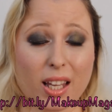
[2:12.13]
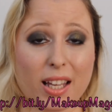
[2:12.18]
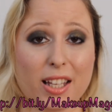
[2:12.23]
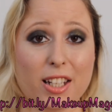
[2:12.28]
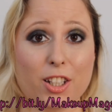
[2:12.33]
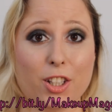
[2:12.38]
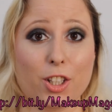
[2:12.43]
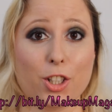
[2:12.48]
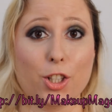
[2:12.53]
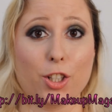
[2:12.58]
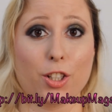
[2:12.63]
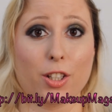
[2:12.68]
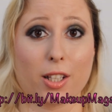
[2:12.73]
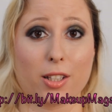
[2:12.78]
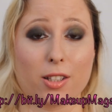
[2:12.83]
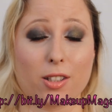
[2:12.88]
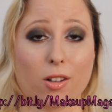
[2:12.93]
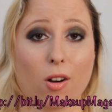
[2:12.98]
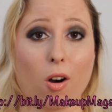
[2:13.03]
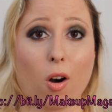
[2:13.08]
an edition
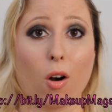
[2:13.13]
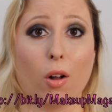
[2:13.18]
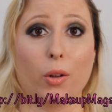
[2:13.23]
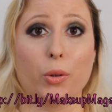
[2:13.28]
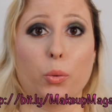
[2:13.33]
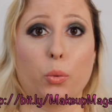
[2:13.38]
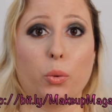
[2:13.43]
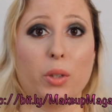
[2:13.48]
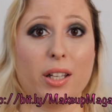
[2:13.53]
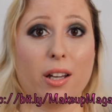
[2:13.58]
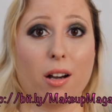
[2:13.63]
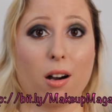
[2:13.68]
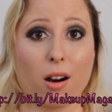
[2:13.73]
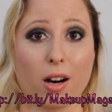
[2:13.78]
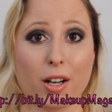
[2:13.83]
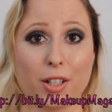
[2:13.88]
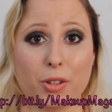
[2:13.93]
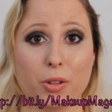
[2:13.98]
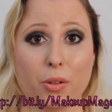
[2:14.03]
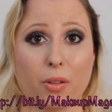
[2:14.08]
that's called We
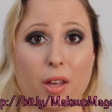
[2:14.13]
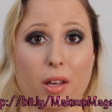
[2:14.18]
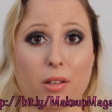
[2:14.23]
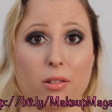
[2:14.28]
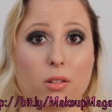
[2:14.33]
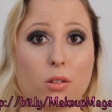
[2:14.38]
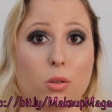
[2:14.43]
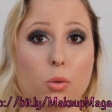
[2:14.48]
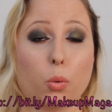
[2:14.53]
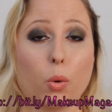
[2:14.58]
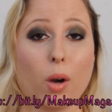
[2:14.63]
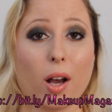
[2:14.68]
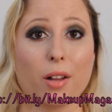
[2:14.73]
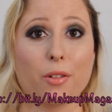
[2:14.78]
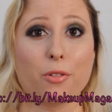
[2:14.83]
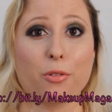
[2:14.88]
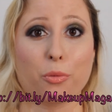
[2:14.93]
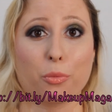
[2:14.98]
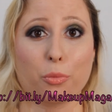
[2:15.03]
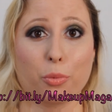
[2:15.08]
Heart
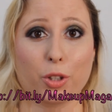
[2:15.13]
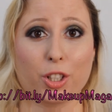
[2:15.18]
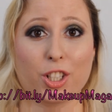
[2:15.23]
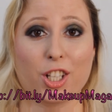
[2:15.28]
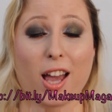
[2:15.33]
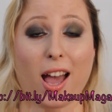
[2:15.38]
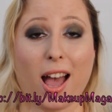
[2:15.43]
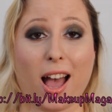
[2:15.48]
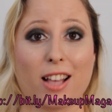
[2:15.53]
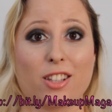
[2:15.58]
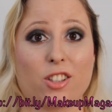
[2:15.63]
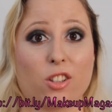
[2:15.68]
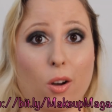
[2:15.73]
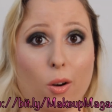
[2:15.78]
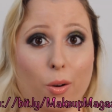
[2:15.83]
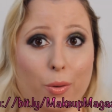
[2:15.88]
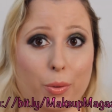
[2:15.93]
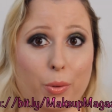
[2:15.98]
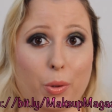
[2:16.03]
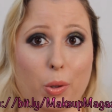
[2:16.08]
2012, which has
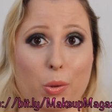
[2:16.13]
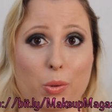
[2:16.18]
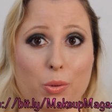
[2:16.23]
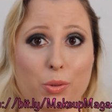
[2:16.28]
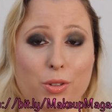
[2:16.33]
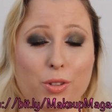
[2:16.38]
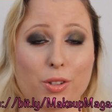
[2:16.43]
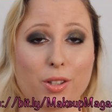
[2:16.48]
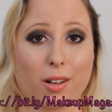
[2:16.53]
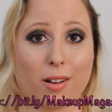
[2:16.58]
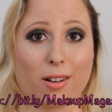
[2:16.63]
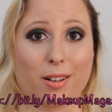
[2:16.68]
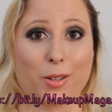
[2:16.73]
all those